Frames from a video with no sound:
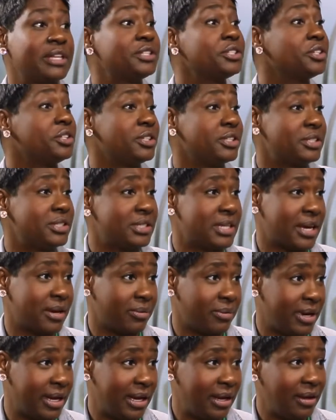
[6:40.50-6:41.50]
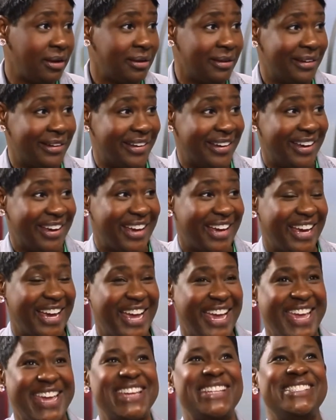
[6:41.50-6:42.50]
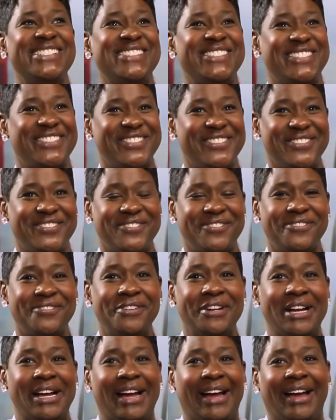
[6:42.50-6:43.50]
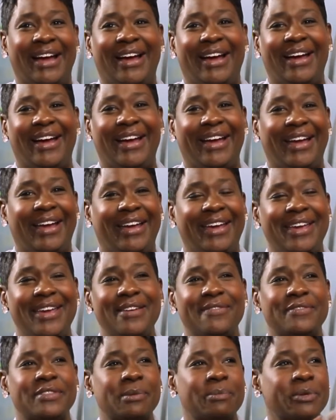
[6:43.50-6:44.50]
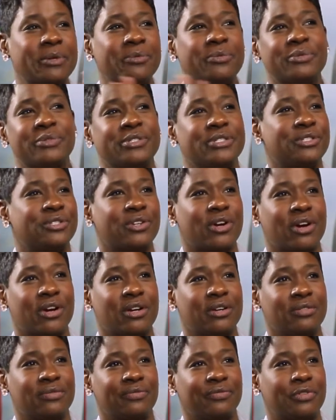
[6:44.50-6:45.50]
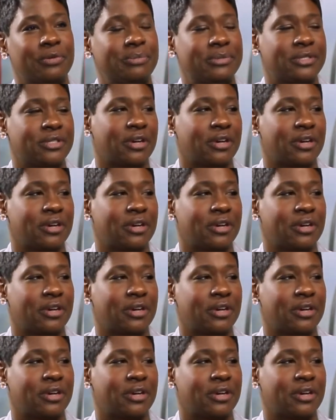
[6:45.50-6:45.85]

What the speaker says: So that's a good segue into, if somebody were to start from